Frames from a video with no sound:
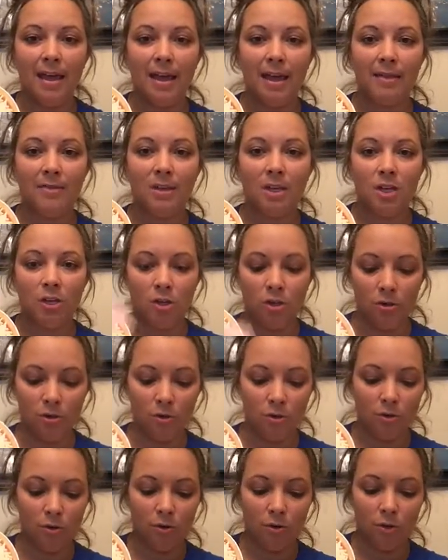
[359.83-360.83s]
and then
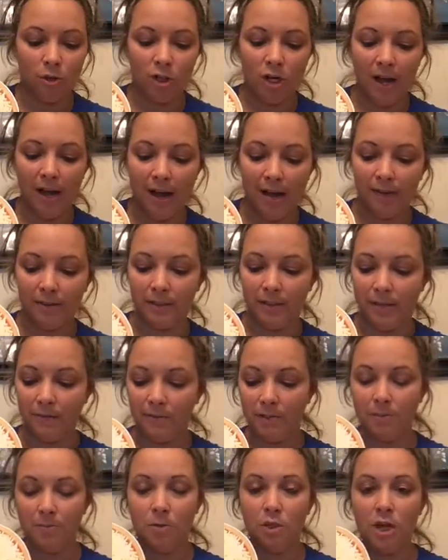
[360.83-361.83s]
your child
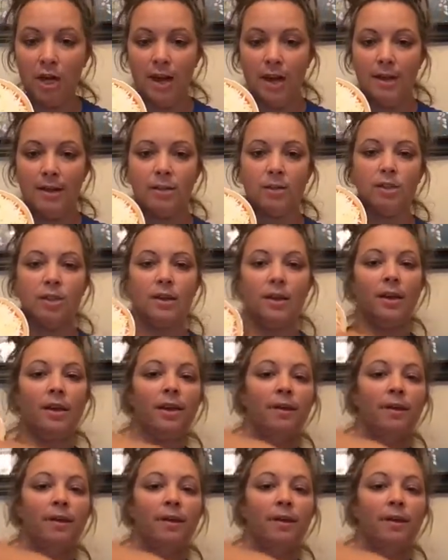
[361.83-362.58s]
gives them change, and it